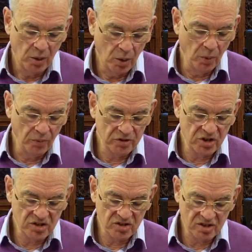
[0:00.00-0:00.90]
all that
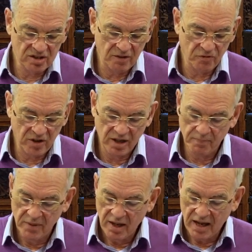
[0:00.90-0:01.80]
Jesus had done for
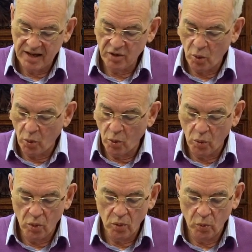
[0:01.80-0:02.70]
him, and
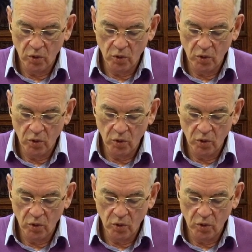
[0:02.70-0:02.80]
all